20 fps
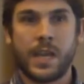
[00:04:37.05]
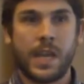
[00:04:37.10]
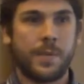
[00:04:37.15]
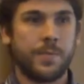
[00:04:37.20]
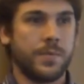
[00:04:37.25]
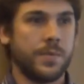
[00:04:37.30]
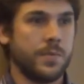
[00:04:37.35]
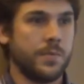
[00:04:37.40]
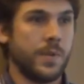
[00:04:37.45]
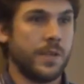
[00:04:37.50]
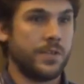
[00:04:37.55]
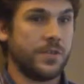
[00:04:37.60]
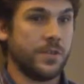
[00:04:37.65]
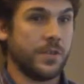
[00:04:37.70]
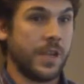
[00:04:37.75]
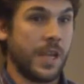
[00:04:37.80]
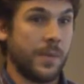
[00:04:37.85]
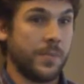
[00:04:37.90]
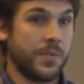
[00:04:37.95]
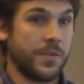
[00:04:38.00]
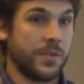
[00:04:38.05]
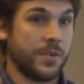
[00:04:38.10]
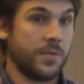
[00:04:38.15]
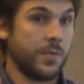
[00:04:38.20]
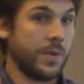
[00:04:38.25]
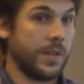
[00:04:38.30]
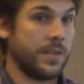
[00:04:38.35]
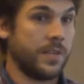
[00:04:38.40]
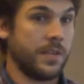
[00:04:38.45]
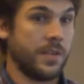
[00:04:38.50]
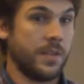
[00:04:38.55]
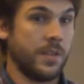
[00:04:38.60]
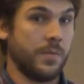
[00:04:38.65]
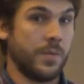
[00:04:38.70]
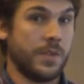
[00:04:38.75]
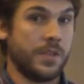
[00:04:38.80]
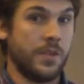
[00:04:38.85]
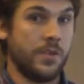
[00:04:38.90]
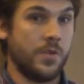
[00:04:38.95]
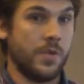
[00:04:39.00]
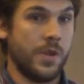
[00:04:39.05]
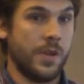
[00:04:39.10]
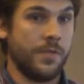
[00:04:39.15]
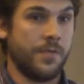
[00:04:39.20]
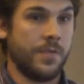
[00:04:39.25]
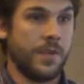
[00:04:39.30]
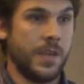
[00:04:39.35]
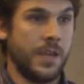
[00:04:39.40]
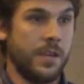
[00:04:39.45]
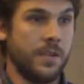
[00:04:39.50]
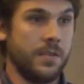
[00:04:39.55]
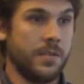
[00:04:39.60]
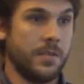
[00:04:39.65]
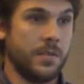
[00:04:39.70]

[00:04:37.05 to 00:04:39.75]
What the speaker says: captured with the UAV.